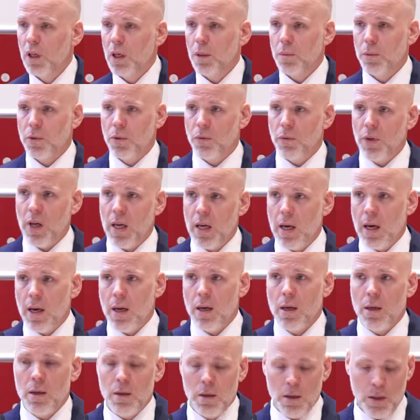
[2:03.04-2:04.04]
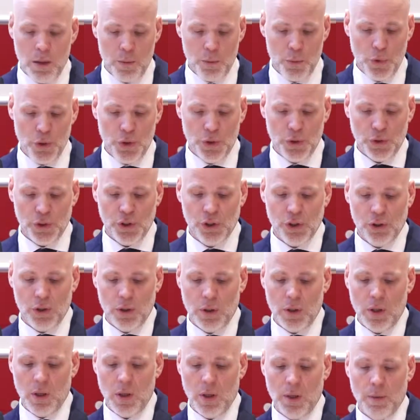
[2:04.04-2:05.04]
types of AI emerge.
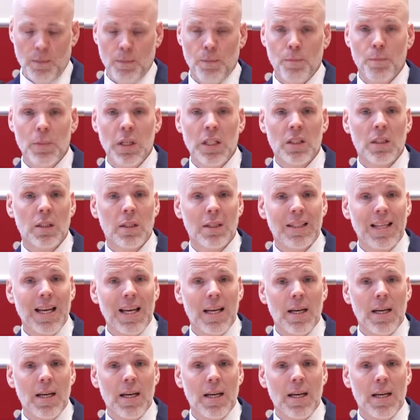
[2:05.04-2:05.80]
Business